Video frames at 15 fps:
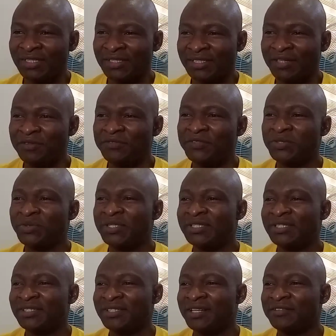Sound
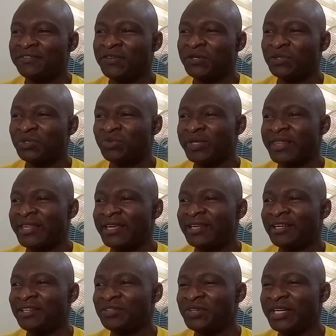frequencies that falls
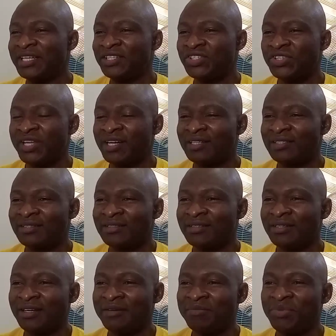within a range that
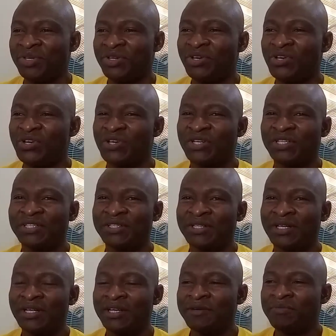can be heard
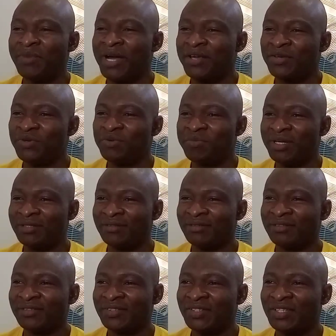by
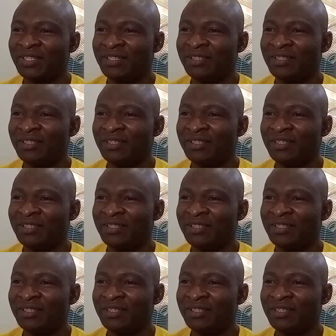humans